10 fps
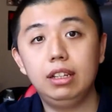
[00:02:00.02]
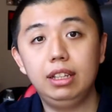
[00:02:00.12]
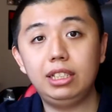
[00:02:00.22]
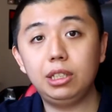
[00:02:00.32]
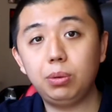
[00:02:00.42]

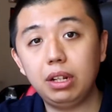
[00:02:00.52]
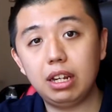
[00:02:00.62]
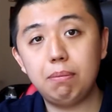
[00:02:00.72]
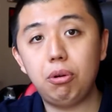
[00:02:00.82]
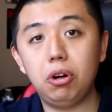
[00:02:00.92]
This is really
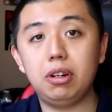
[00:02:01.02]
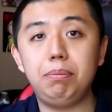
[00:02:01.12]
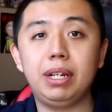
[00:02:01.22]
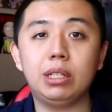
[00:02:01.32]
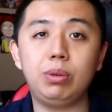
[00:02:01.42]
important
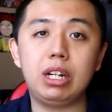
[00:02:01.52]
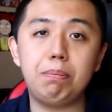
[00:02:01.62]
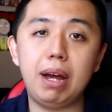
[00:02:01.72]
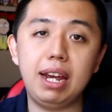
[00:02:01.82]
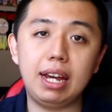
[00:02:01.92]
because when you're
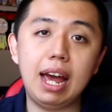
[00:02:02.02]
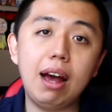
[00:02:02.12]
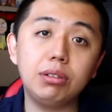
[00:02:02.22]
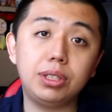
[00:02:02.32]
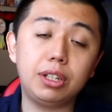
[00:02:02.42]
buying a
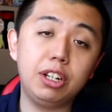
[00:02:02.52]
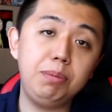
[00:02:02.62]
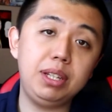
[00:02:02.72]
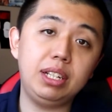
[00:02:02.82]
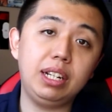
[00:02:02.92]
house, it could
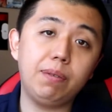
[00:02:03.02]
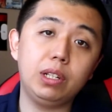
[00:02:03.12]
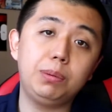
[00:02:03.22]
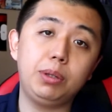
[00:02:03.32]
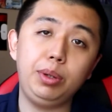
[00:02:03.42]
mean the
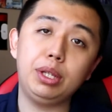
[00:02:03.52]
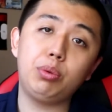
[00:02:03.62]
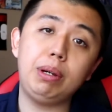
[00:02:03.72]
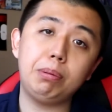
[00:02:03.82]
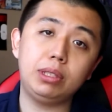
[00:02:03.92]
difference between a
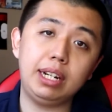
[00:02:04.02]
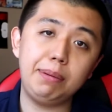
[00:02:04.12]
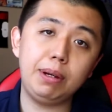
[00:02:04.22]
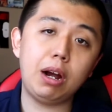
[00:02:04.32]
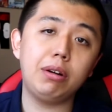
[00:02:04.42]
3%
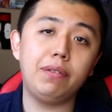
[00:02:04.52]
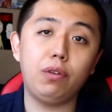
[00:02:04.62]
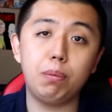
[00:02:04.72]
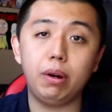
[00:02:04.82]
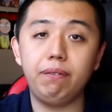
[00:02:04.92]
APR and a
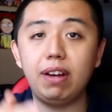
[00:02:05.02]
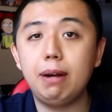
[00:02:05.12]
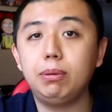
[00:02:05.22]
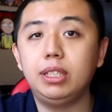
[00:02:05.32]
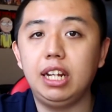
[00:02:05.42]
4.5%
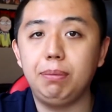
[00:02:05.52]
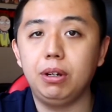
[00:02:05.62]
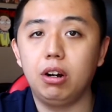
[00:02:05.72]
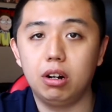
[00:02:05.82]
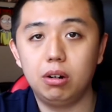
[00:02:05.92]

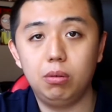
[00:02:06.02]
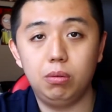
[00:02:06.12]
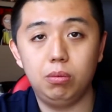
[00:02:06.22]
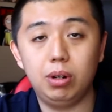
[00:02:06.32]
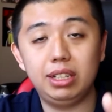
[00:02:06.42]
APR.
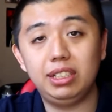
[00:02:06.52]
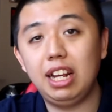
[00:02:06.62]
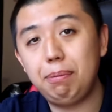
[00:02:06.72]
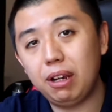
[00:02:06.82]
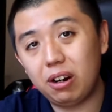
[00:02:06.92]
What is an
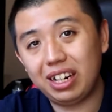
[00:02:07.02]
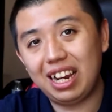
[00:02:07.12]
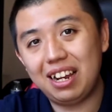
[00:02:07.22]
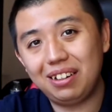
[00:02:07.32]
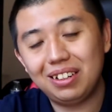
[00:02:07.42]
APR
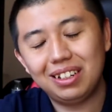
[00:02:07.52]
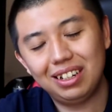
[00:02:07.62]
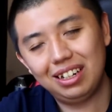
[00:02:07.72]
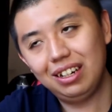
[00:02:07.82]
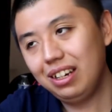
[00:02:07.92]
again?
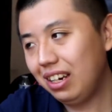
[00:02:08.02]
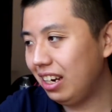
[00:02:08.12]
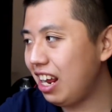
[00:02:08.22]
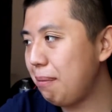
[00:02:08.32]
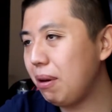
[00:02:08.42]
An
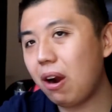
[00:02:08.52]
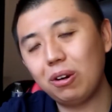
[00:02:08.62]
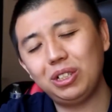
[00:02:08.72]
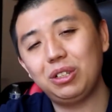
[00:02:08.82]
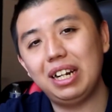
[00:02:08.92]
APR
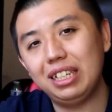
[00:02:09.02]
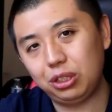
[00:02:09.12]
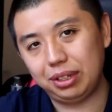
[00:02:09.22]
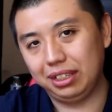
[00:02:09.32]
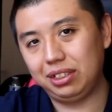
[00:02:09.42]
is your
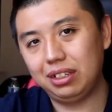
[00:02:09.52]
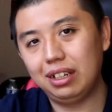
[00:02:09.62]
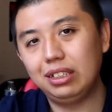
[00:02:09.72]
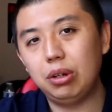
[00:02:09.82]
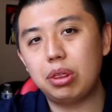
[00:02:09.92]
interest.
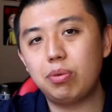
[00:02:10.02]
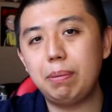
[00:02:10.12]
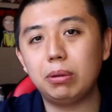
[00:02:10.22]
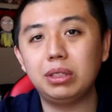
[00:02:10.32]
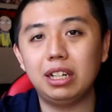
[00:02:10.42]
So
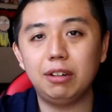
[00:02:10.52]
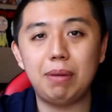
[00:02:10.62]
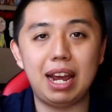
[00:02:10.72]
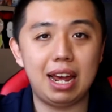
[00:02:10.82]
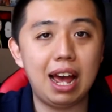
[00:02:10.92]
3% of
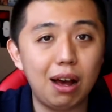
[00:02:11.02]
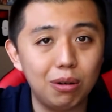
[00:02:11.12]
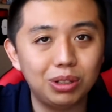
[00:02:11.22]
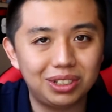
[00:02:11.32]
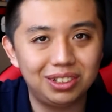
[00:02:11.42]
my
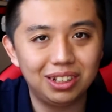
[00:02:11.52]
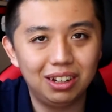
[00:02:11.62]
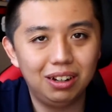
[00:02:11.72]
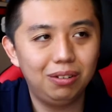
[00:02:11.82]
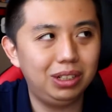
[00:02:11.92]
house,
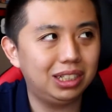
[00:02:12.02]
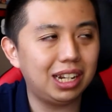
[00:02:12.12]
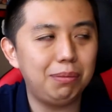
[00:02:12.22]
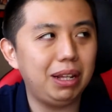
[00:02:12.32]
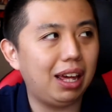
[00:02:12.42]
which is going
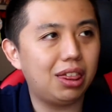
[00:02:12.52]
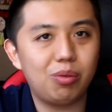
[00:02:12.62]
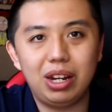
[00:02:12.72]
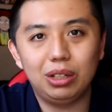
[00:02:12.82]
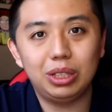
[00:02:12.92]
to be like
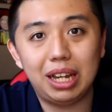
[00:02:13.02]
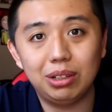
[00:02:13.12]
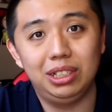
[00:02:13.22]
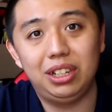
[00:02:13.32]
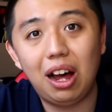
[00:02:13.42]

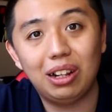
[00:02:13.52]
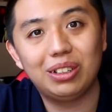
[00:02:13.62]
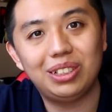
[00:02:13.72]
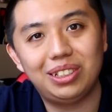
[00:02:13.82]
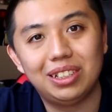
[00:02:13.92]

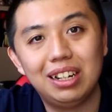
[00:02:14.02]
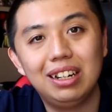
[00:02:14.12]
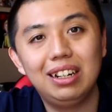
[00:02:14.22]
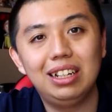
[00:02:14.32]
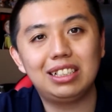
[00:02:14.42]
$300,000,
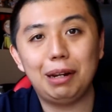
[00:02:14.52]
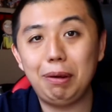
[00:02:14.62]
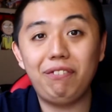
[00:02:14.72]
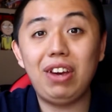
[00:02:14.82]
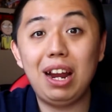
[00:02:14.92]
is going to
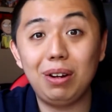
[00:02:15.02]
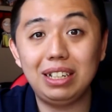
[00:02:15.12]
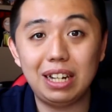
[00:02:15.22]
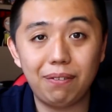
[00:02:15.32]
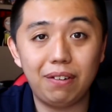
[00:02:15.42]
be very
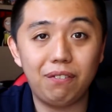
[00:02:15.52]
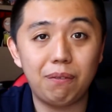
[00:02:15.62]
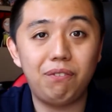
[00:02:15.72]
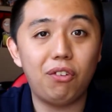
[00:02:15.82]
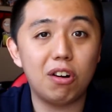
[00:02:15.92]
different
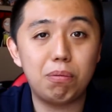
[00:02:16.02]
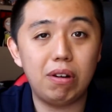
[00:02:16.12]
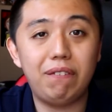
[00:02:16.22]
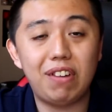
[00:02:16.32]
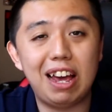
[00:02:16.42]
from
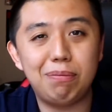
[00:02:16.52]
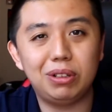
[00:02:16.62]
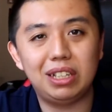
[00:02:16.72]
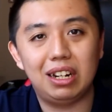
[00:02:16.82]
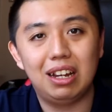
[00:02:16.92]

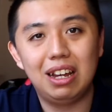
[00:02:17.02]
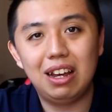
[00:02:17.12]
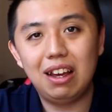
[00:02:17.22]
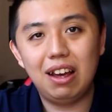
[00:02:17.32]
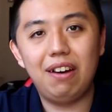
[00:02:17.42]
4.5%
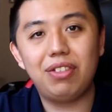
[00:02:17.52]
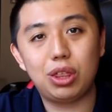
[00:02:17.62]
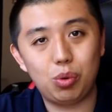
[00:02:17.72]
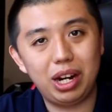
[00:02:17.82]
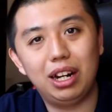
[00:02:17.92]
of
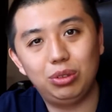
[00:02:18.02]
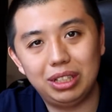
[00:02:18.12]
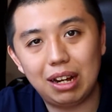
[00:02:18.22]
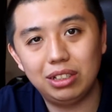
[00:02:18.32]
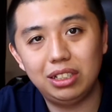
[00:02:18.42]

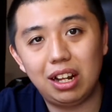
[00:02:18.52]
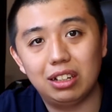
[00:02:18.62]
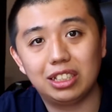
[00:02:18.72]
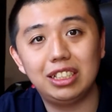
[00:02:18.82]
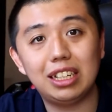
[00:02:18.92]
$300,000
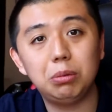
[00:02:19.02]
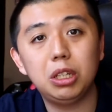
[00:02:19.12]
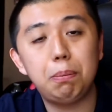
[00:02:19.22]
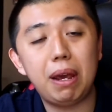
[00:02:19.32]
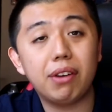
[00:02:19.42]
because that's something
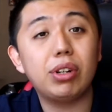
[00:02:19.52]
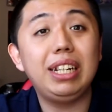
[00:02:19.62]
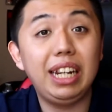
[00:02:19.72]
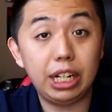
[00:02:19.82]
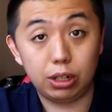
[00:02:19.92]
you pay every
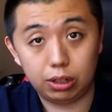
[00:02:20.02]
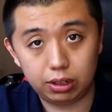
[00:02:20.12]
year.